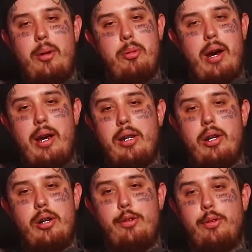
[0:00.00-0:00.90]
I I
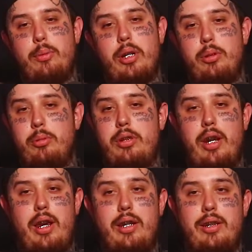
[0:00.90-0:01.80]
learned from those
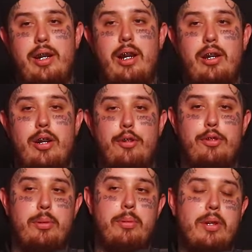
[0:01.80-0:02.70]
mistakes and I learned
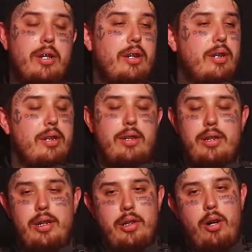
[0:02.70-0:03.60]
from,
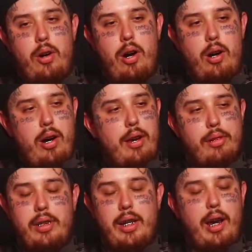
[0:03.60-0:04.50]
you know, all,
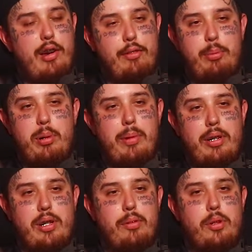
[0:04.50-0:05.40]
everything I've put
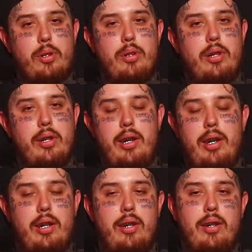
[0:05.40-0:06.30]
myself through and,
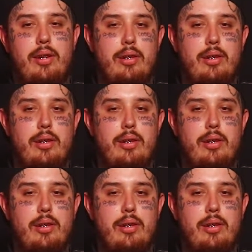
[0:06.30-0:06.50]
and,